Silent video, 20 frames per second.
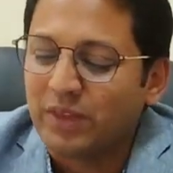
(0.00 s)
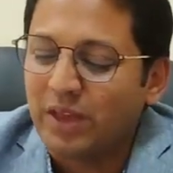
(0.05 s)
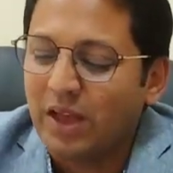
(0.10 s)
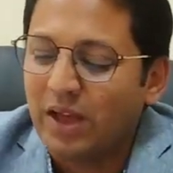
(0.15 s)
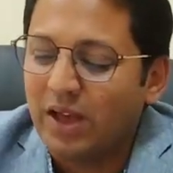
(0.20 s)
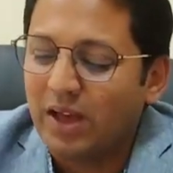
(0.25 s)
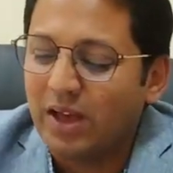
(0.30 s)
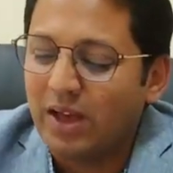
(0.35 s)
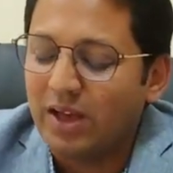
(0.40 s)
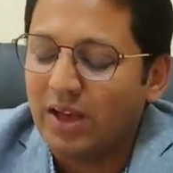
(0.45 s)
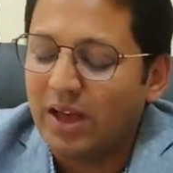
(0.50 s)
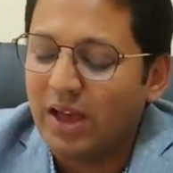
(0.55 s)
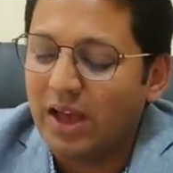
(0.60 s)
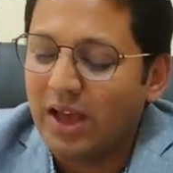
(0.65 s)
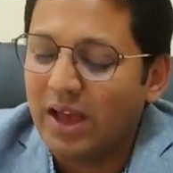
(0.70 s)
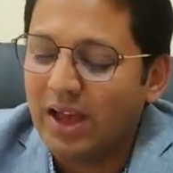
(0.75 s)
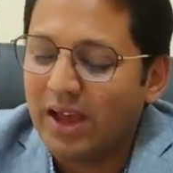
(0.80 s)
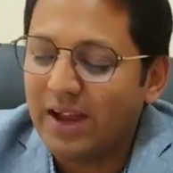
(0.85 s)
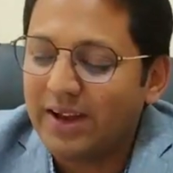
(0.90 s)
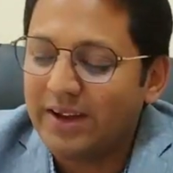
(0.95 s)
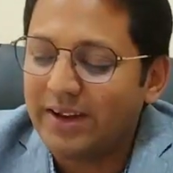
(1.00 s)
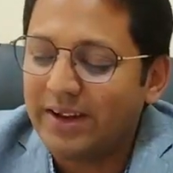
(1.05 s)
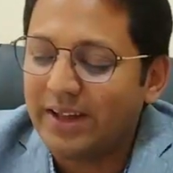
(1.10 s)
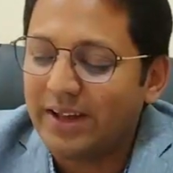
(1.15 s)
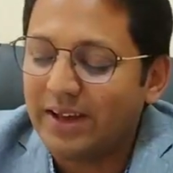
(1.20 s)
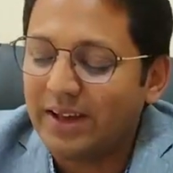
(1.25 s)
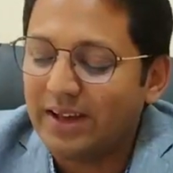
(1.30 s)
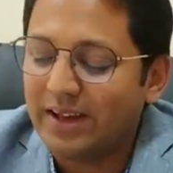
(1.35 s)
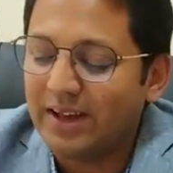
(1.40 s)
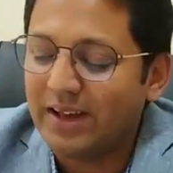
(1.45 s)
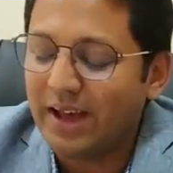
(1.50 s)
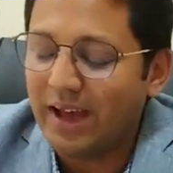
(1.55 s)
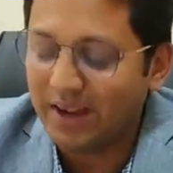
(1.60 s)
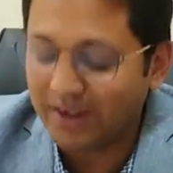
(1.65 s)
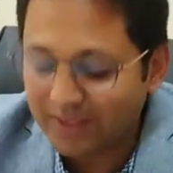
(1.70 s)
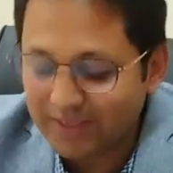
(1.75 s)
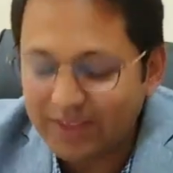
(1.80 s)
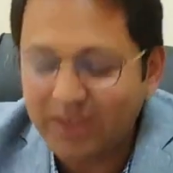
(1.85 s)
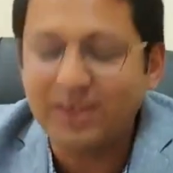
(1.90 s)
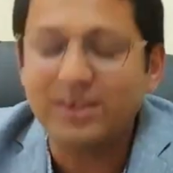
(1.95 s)
And
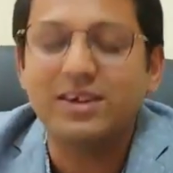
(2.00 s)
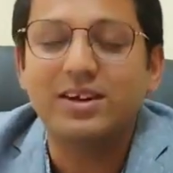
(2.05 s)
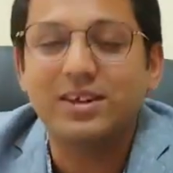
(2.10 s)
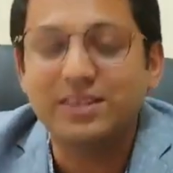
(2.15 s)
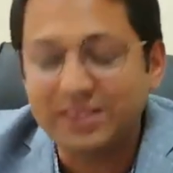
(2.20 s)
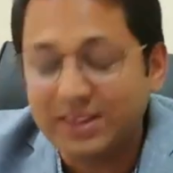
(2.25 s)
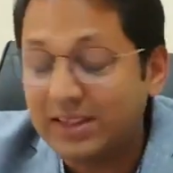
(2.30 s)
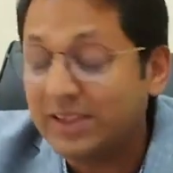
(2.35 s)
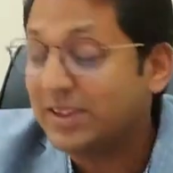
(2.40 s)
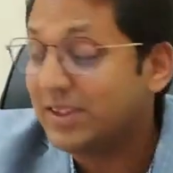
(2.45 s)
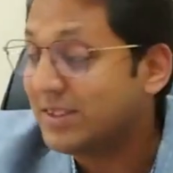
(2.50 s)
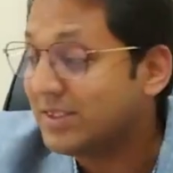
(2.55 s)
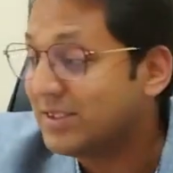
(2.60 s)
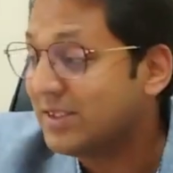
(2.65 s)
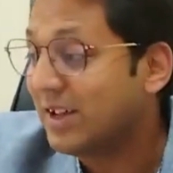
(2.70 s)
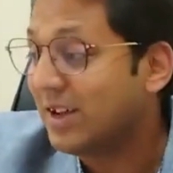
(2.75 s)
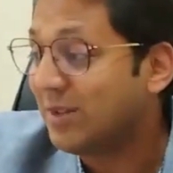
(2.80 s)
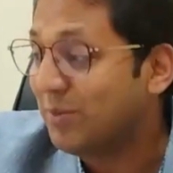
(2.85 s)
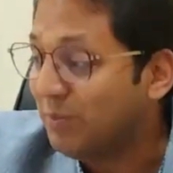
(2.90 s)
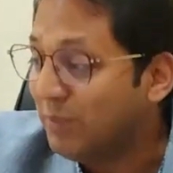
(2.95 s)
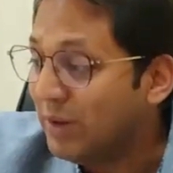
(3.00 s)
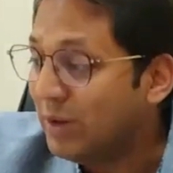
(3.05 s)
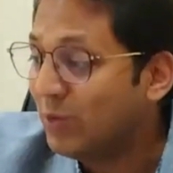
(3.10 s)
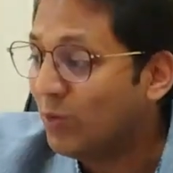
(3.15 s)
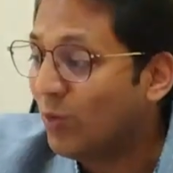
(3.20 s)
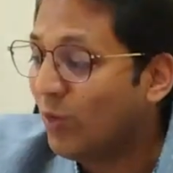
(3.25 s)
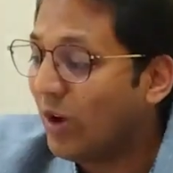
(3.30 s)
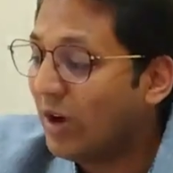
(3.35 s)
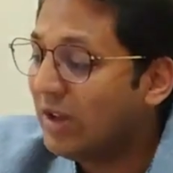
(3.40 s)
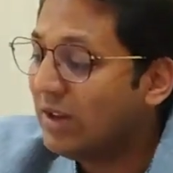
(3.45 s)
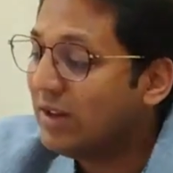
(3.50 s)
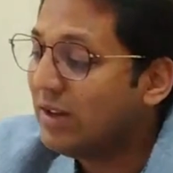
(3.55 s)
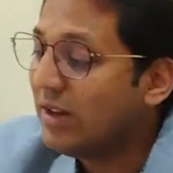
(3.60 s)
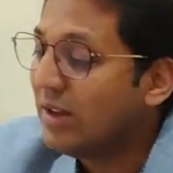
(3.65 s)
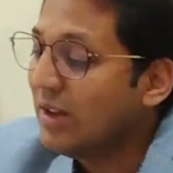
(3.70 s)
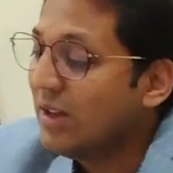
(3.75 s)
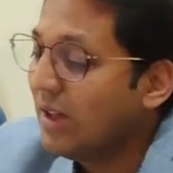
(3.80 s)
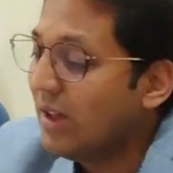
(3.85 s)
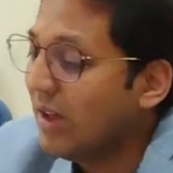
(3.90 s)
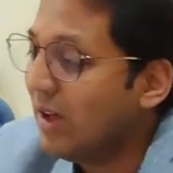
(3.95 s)
another thing is that meanwhile,
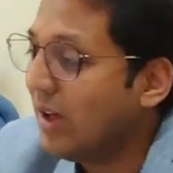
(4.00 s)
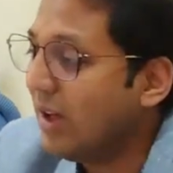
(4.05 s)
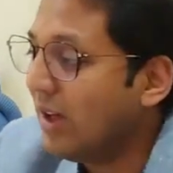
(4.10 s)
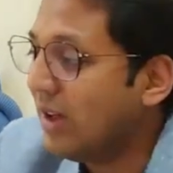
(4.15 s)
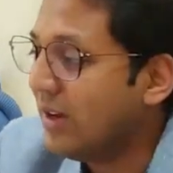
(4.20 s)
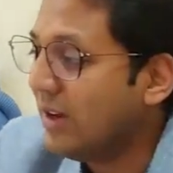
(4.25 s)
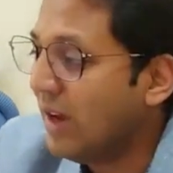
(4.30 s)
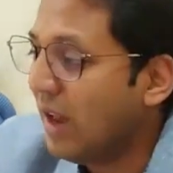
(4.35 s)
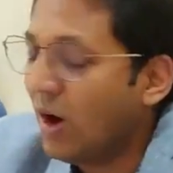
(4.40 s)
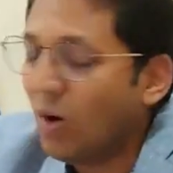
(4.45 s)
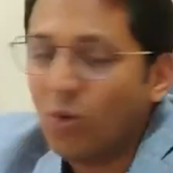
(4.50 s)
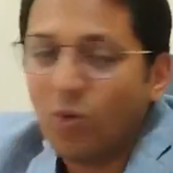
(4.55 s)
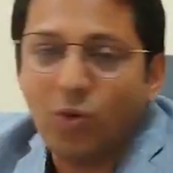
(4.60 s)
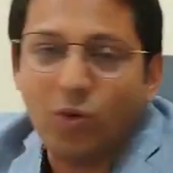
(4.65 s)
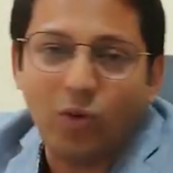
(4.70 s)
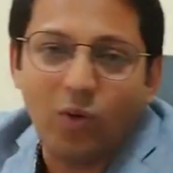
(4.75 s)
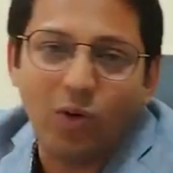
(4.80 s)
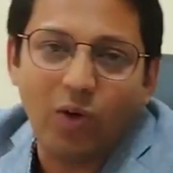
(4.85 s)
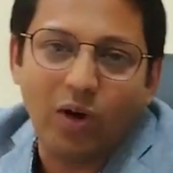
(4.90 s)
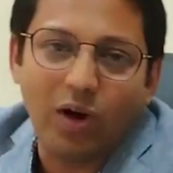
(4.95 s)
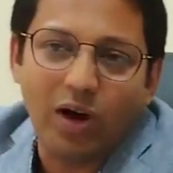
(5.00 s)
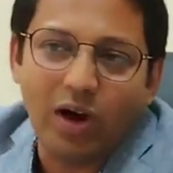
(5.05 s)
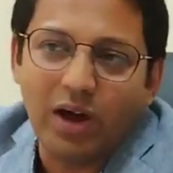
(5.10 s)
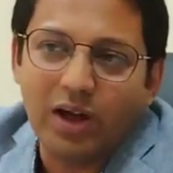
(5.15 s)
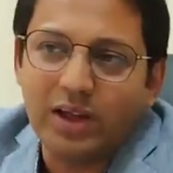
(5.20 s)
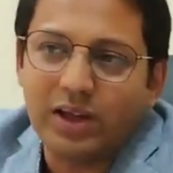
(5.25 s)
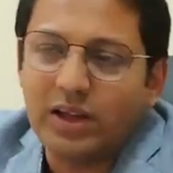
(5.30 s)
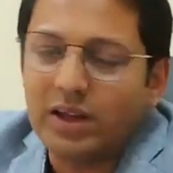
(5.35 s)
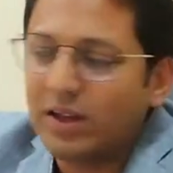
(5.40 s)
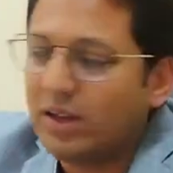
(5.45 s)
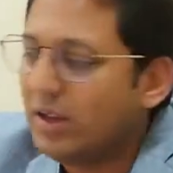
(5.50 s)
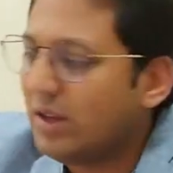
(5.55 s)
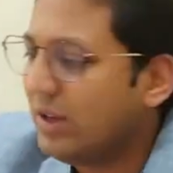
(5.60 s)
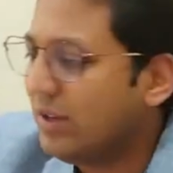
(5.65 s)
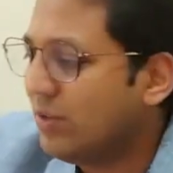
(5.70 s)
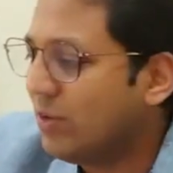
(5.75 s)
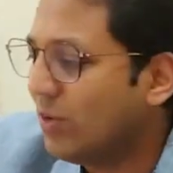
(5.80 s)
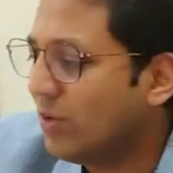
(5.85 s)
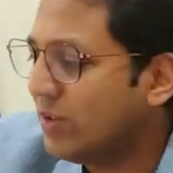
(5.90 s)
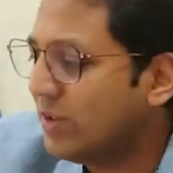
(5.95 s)
now I
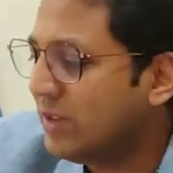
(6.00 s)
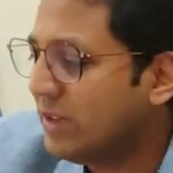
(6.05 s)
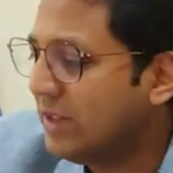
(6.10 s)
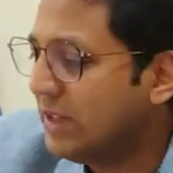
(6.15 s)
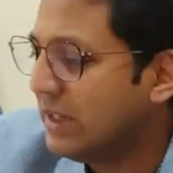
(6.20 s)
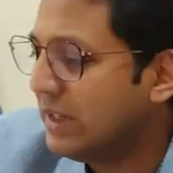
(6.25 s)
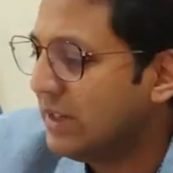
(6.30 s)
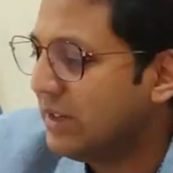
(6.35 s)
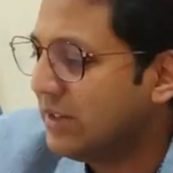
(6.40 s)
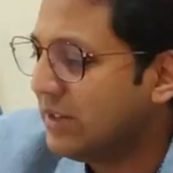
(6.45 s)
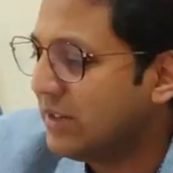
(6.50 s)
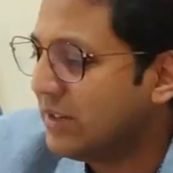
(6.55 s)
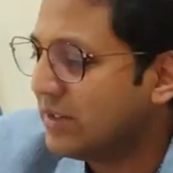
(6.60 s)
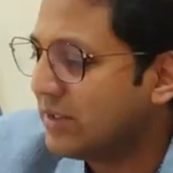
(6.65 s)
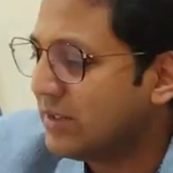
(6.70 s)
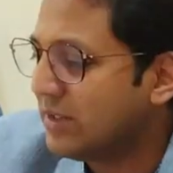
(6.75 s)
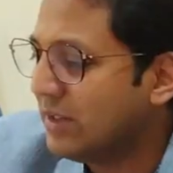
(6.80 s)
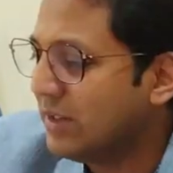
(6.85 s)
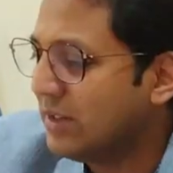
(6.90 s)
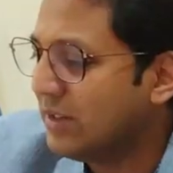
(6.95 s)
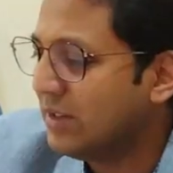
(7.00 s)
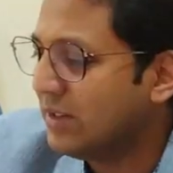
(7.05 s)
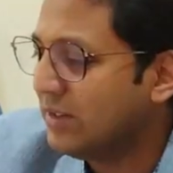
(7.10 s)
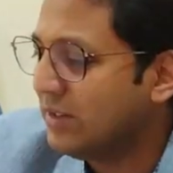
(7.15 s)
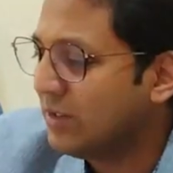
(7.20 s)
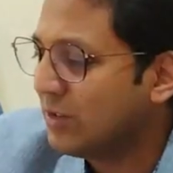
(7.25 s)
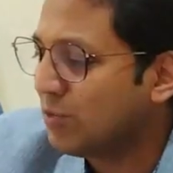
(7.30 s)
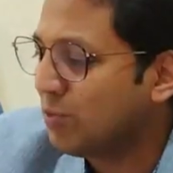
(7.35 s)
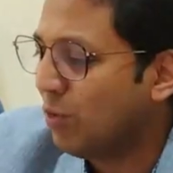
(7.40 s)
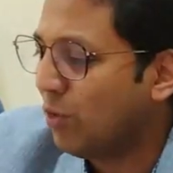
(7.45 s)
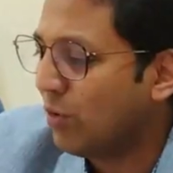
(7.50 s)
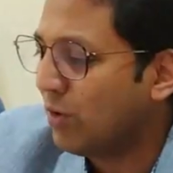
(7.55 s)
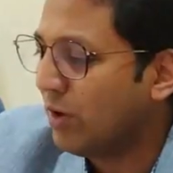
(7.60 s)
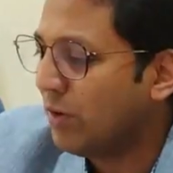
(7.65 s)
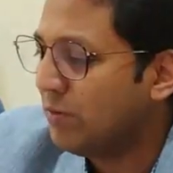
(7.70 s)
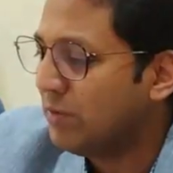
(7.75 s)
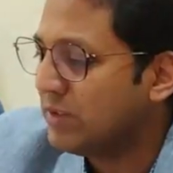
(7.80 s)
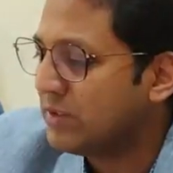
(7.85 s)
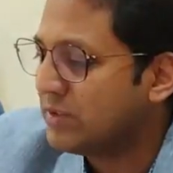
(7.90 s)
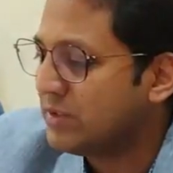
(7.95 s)
don't think it is this
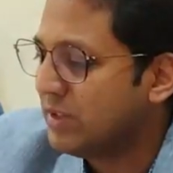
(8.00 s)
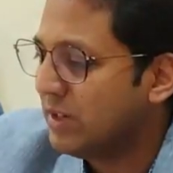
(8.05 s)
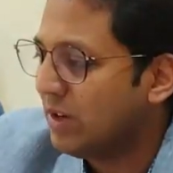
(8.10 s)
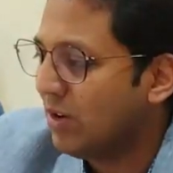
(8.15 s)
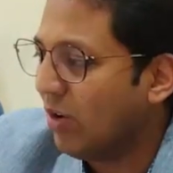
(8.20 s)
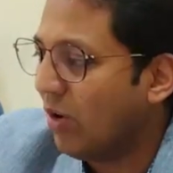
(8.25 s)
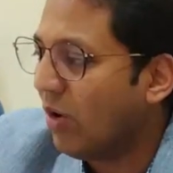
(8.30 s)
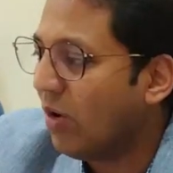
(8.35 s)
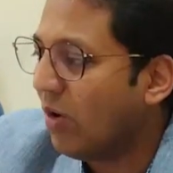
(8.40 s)
program is still